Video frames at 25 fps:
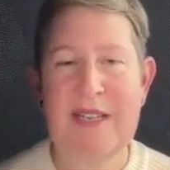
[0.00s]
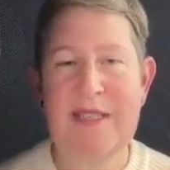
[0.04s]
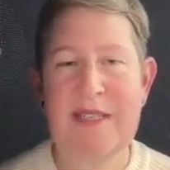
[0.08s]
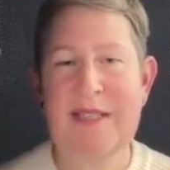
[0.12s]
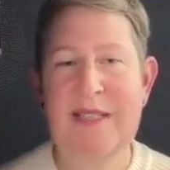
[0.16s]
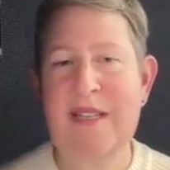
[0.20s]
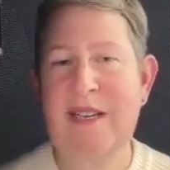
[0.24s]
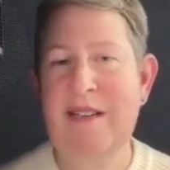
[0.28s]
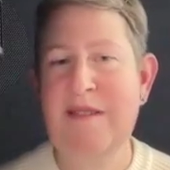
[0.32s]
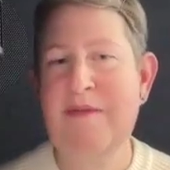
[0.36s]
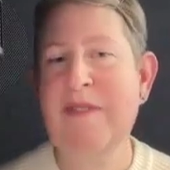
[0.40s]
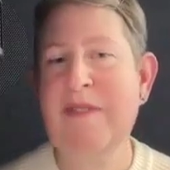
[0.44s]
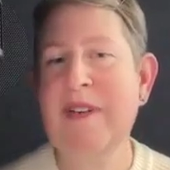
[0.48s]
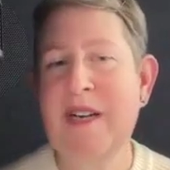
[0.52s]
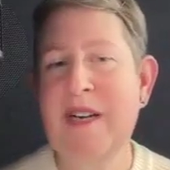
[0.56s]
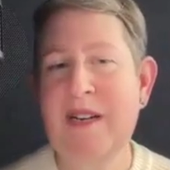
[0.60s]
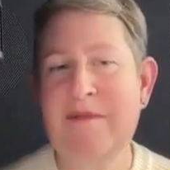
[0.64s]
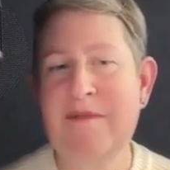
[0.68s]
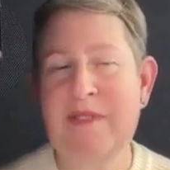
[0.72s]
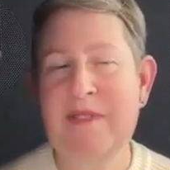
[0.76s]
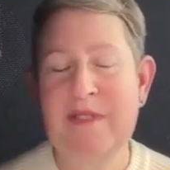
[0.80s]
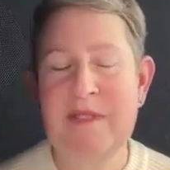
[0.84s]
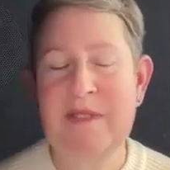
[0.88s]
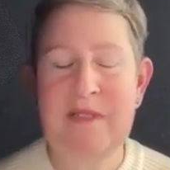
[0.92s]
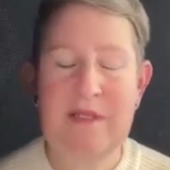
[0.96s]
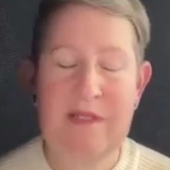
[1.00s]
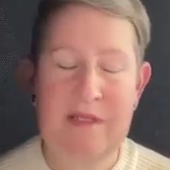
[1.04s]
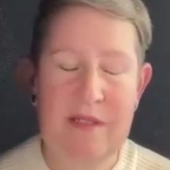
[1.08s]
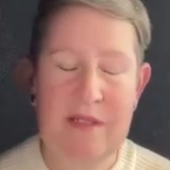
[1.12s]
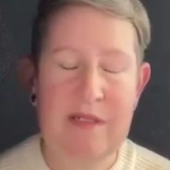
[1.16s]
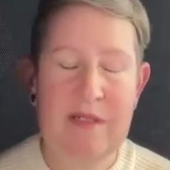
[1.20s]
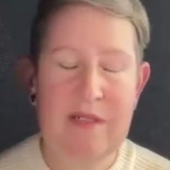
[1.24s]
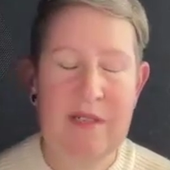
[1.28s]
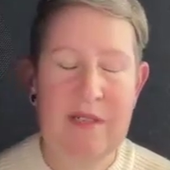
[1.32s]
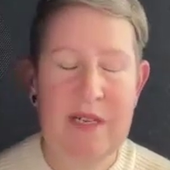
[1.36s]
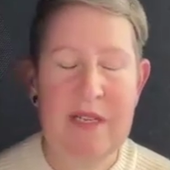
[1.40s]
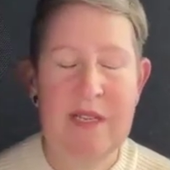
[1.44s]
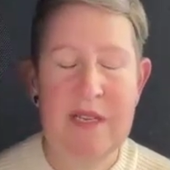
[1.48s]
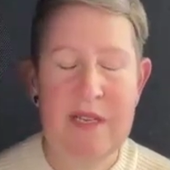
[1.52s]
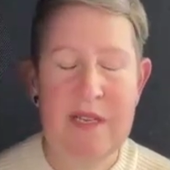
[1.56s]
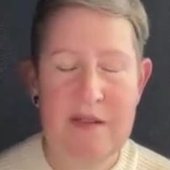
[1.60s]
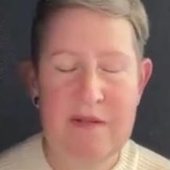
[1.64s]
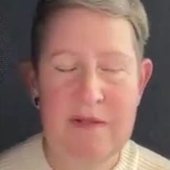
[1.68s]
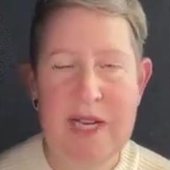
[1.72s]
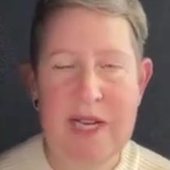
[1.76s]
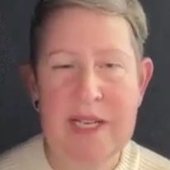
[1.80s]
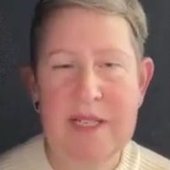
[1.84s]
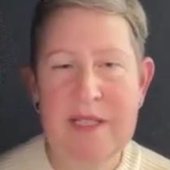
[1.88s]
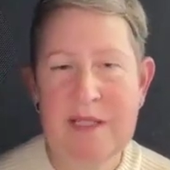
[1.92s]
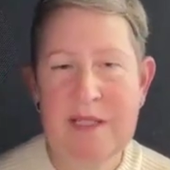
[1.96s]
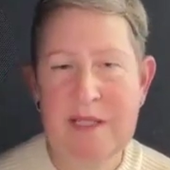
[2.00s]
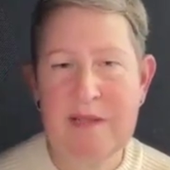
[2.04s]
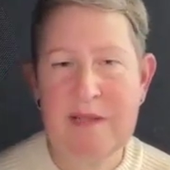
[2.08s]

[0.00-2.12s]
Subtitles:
It's not forever in the US.